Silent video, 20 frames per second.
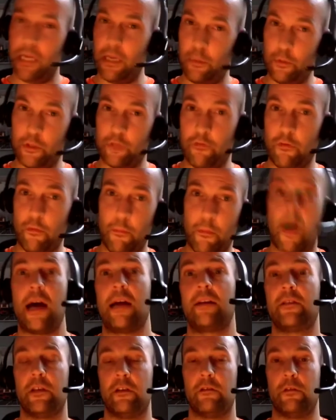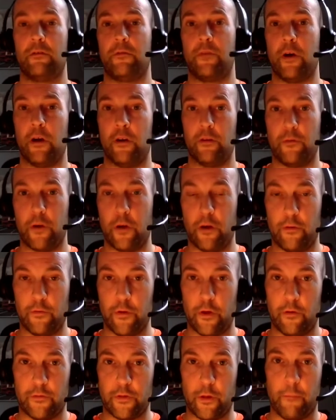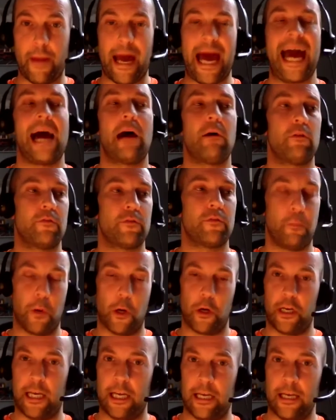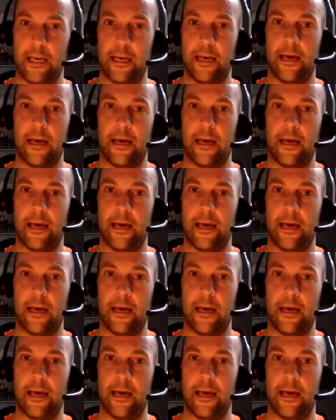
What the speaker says: it was a reminder of the power of the body,